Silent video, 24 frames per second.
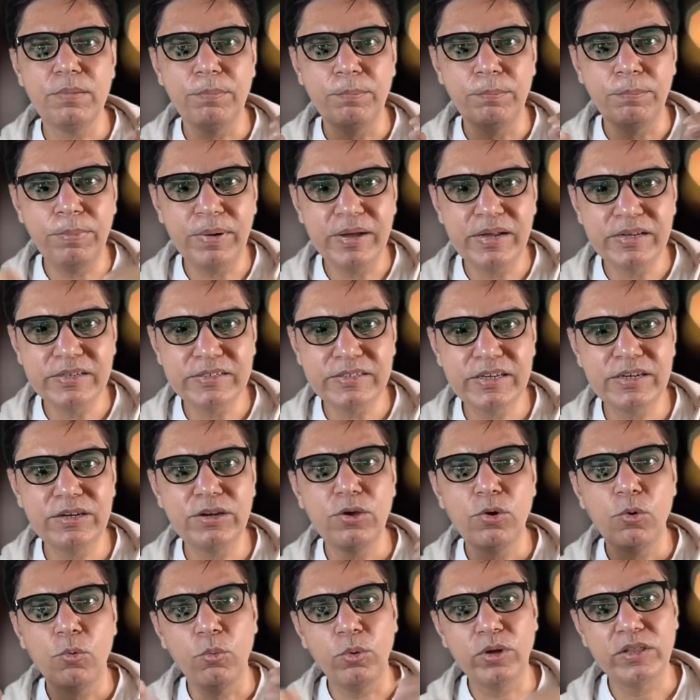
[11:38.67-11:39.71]
built in
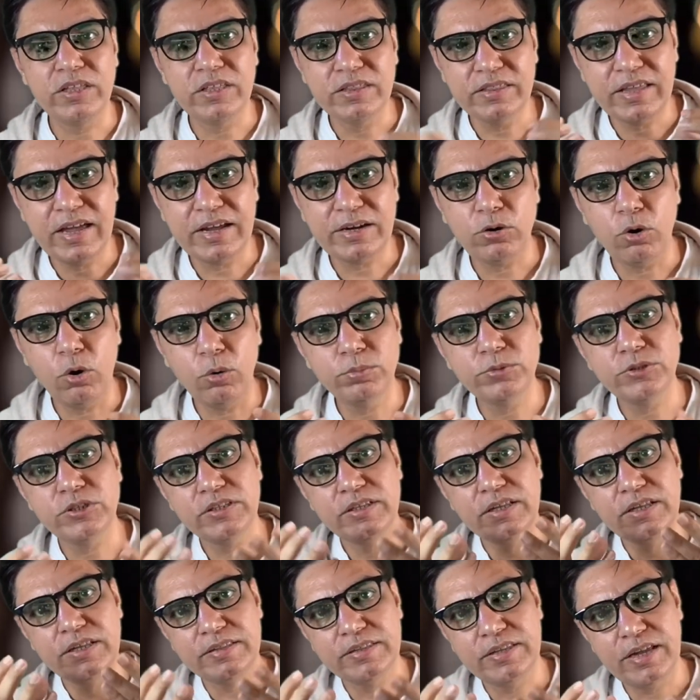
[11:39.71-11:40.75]
within that option
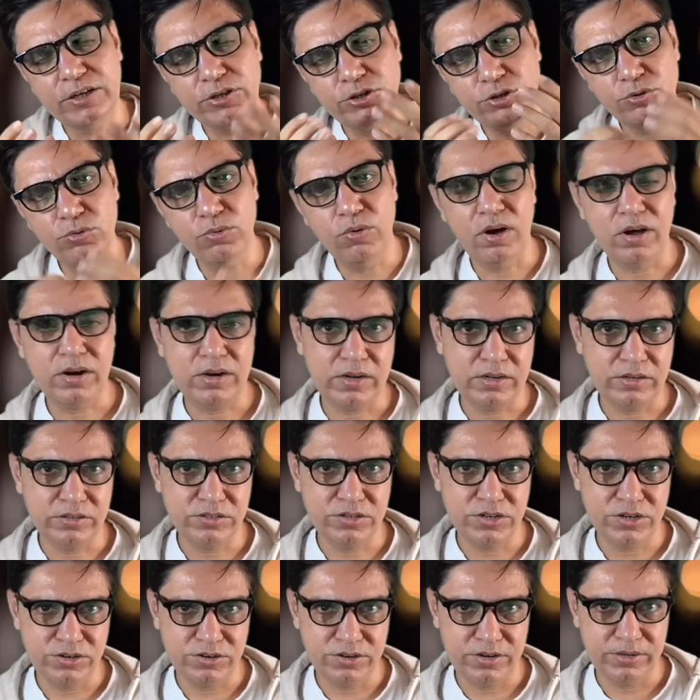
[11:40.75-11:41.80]
that you are
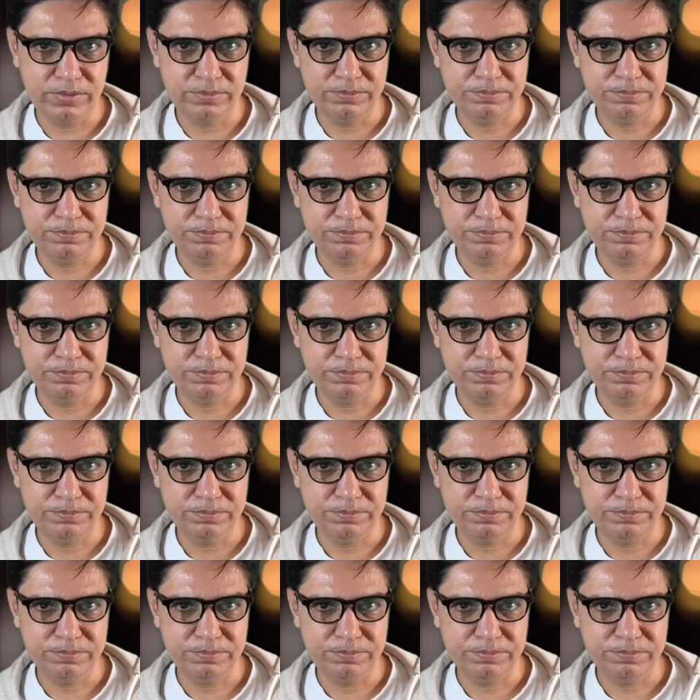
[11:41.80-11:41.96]
considering.